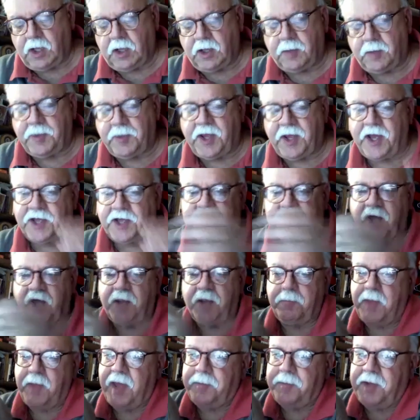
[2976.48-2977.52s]
Let me ask you,
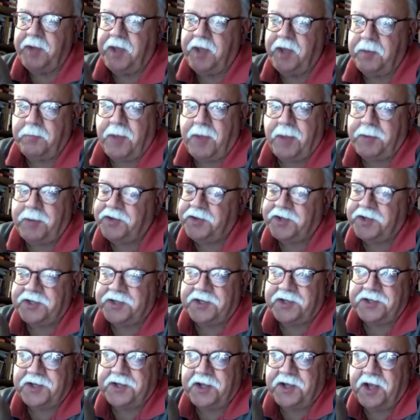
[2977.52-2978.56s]
and maybe this
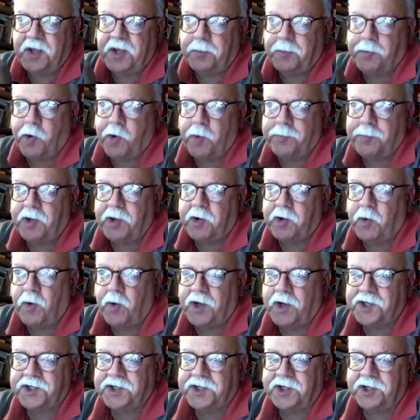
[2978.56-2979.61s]
is an inappropriate
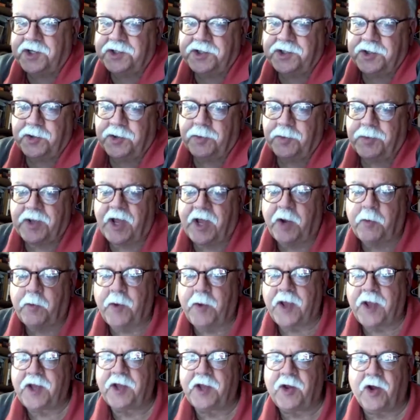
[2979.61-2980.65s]
question too, but I
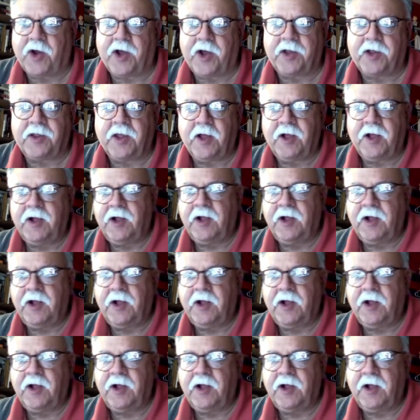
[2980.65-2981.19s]
read it on